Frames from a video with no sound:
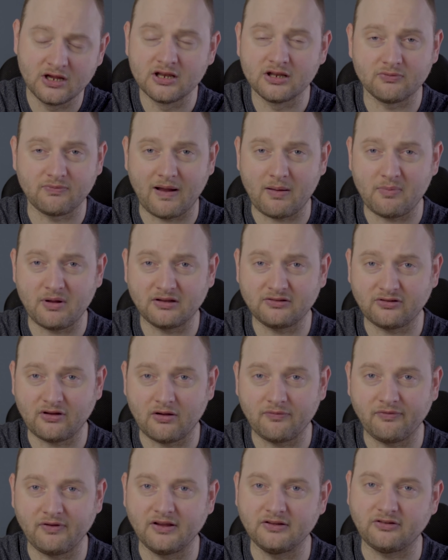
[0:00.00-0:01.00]
The RAM
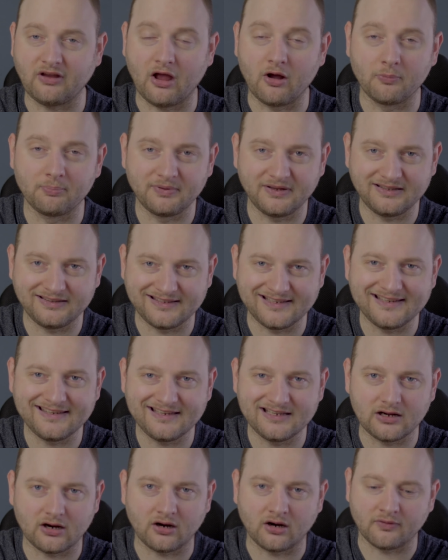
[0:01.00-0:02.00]
itself is
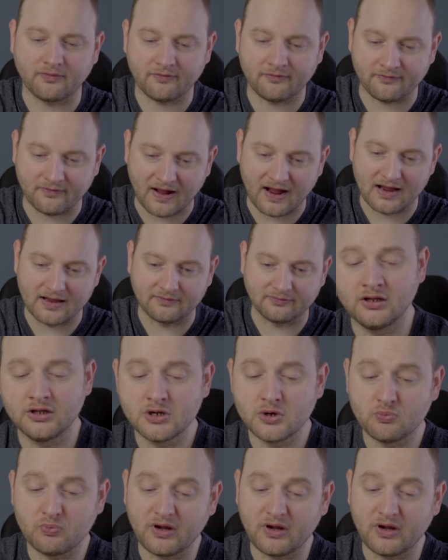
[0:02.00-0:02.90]
LPDDR5.